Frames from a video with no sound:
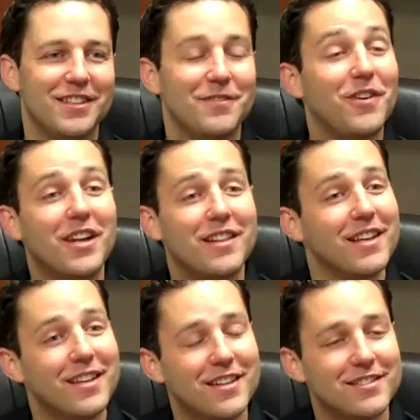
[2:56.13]
And the funny
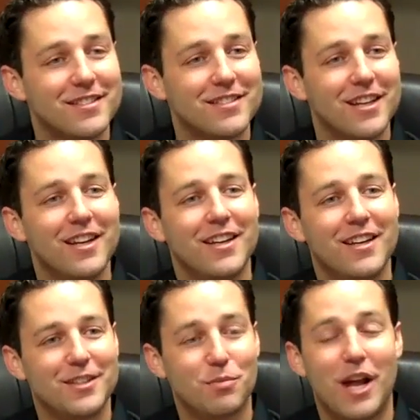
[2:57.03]
thing is
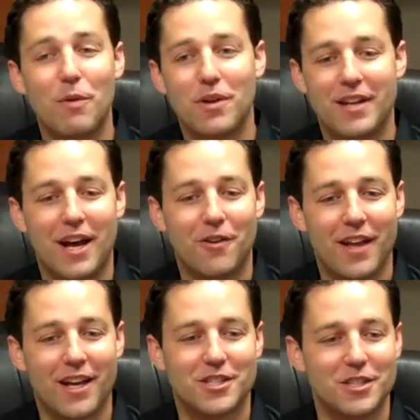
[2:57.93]
when I went down
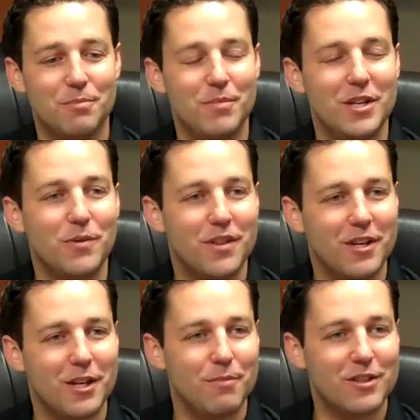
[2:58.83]
to actually meet with
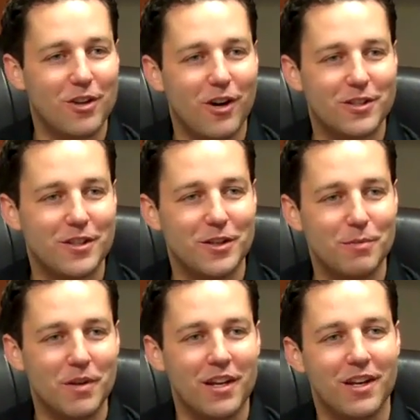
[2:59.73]
him and talk to
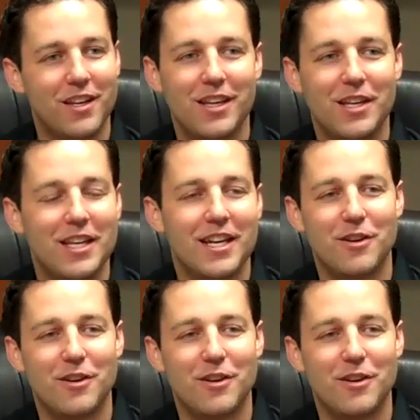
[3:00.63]
him, he